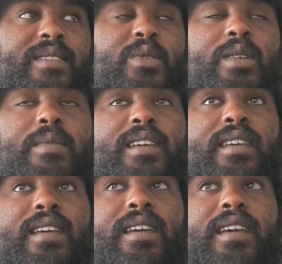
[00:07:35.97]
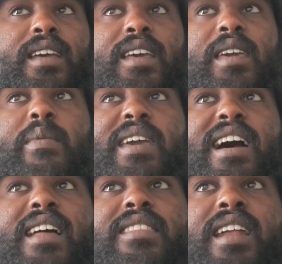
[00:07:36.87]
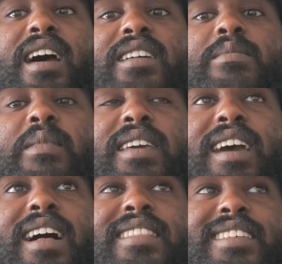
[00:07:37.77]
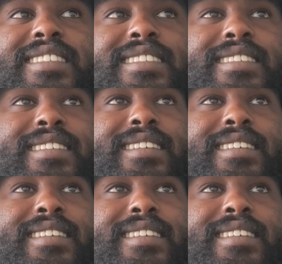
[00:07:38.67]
Who did he beat? He beat Andreas Michaldis,